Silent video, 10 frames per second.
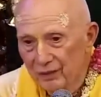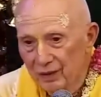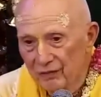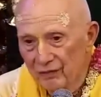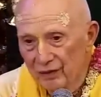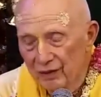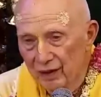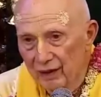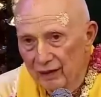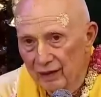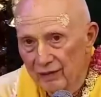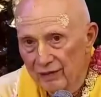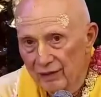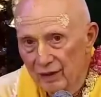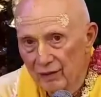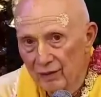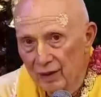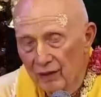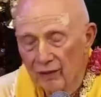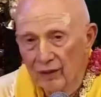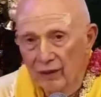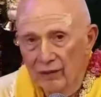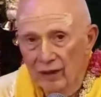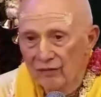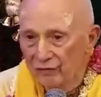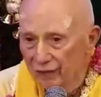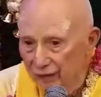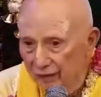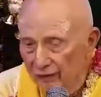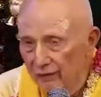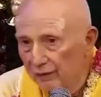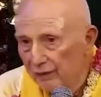Or I feel like I somehow or other I failed.